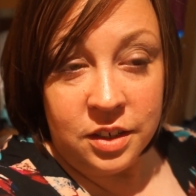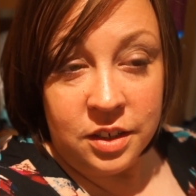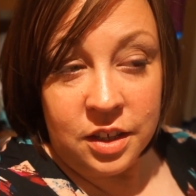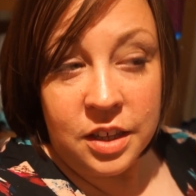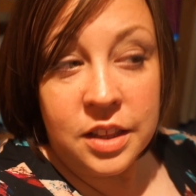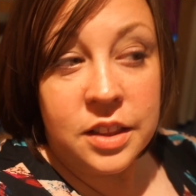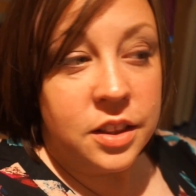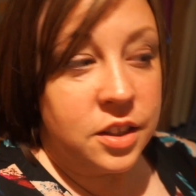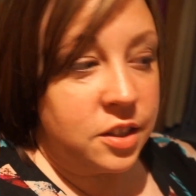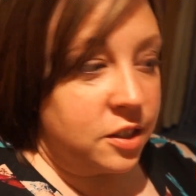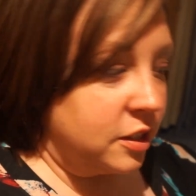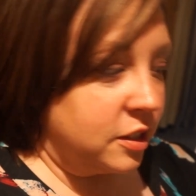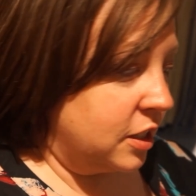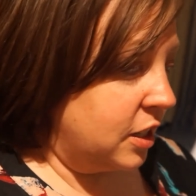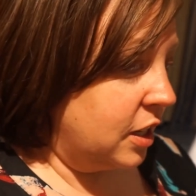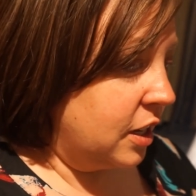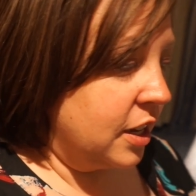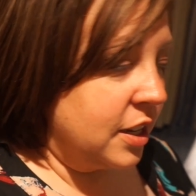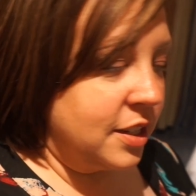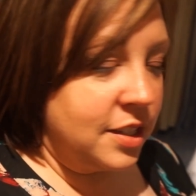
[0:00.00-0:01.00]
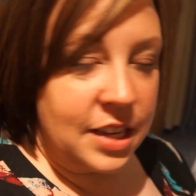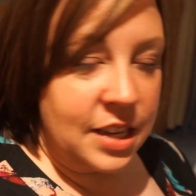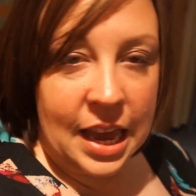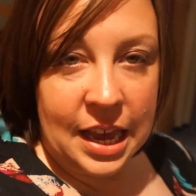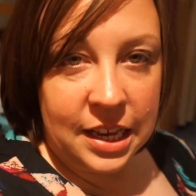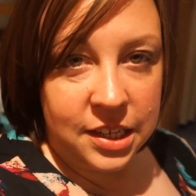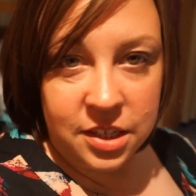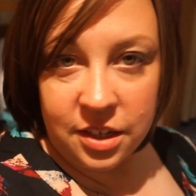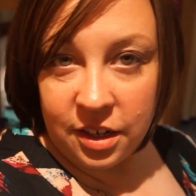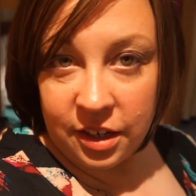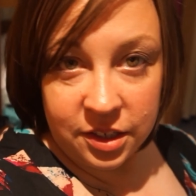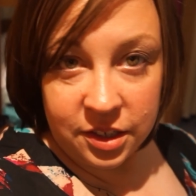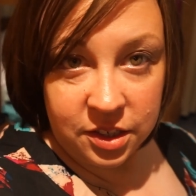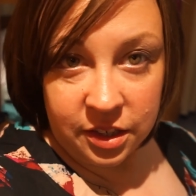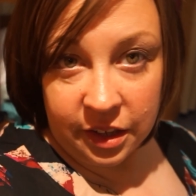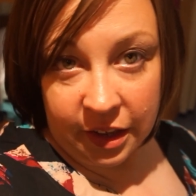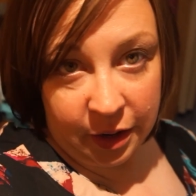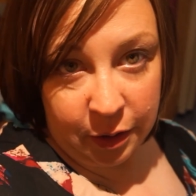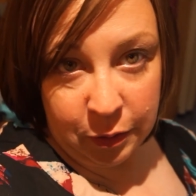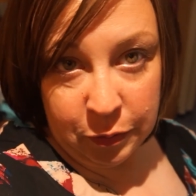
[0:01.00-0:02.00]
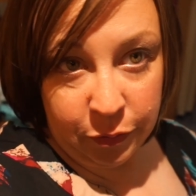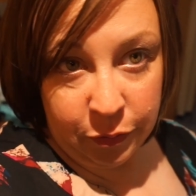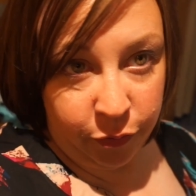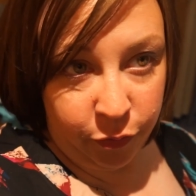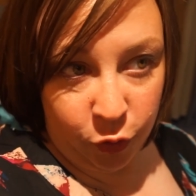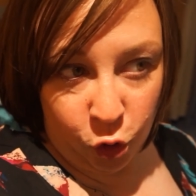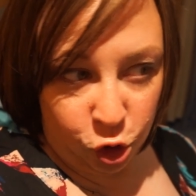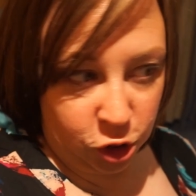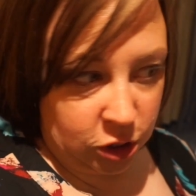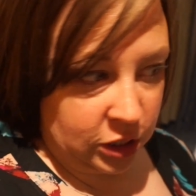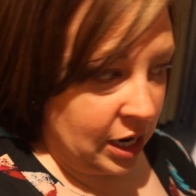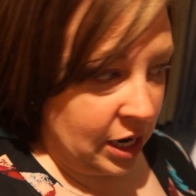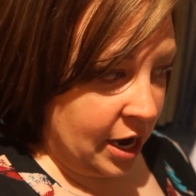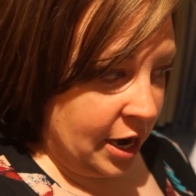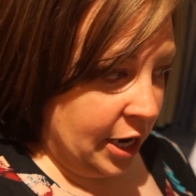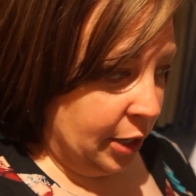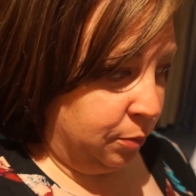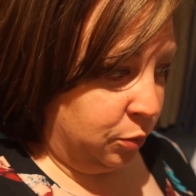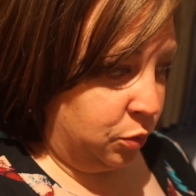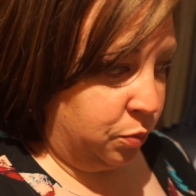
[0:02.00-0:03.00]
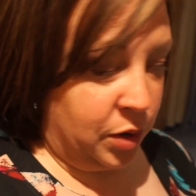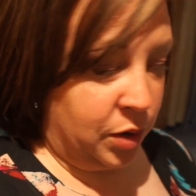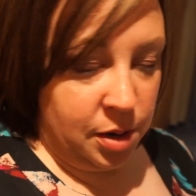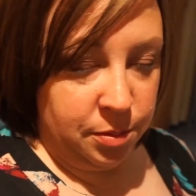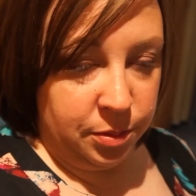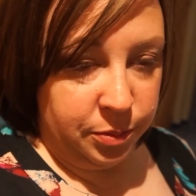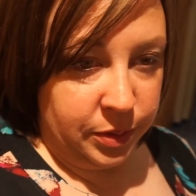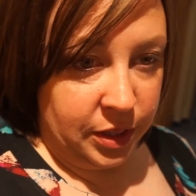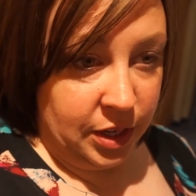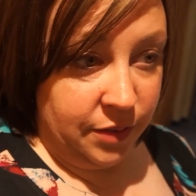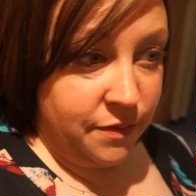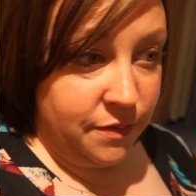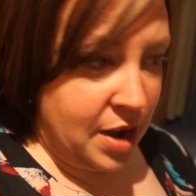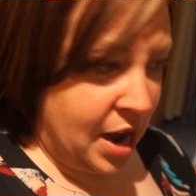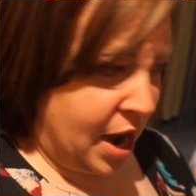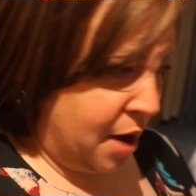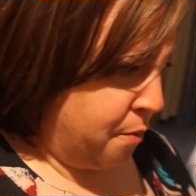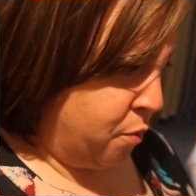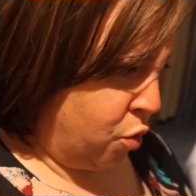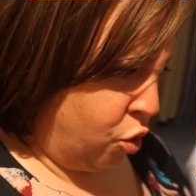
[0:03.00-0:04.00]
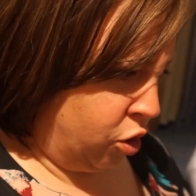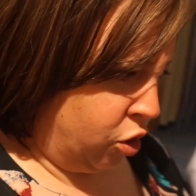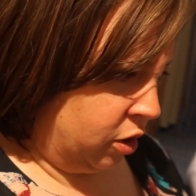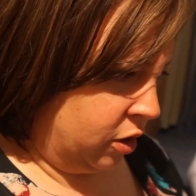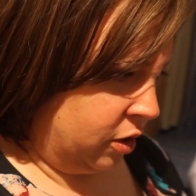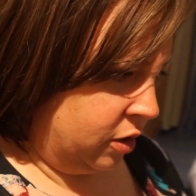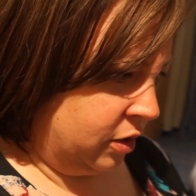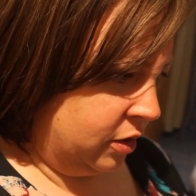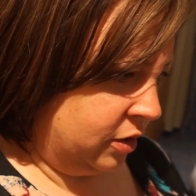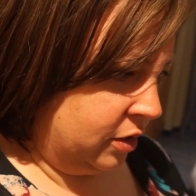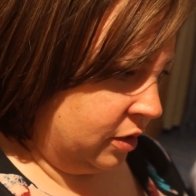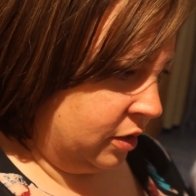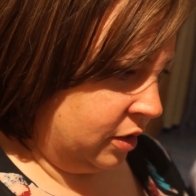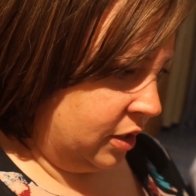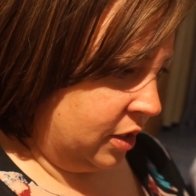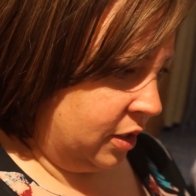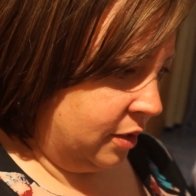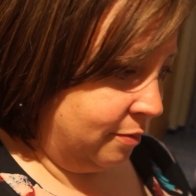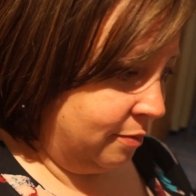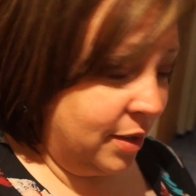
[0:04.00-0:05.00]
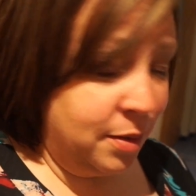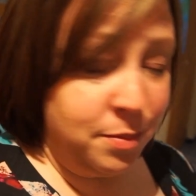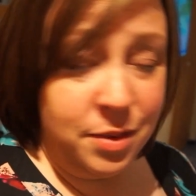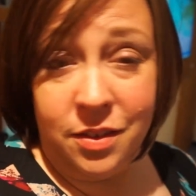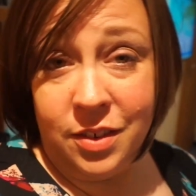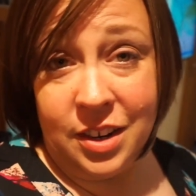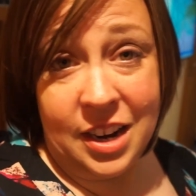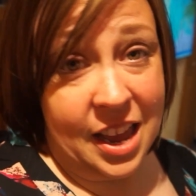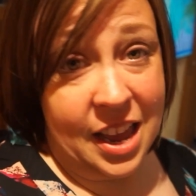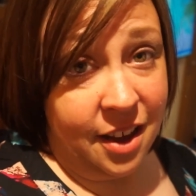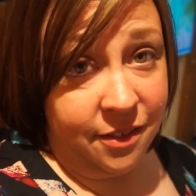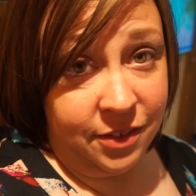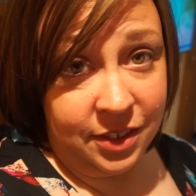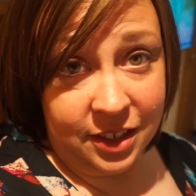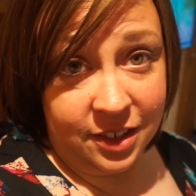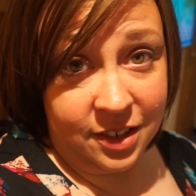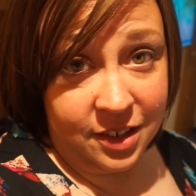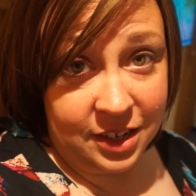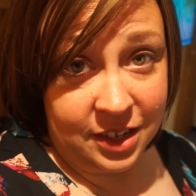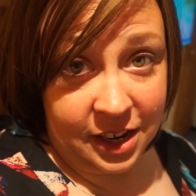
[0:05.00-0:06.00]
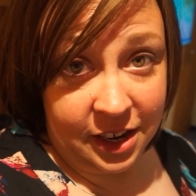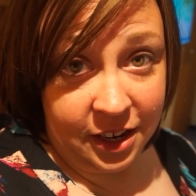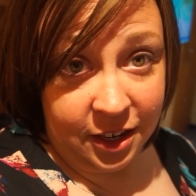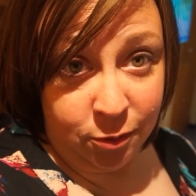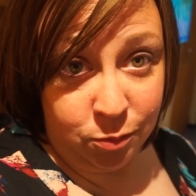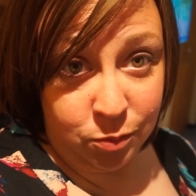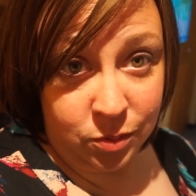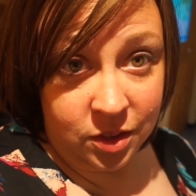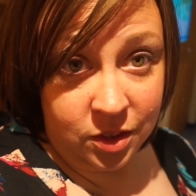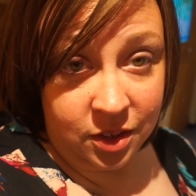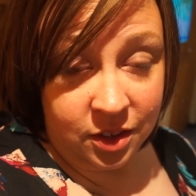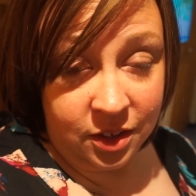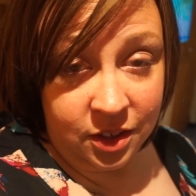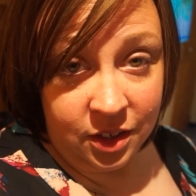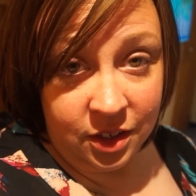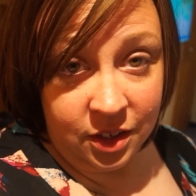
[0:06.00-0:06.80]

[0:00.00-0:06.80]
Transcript: He literally has asked us like four times, probably, if not more. Maybe even a half a dozen times.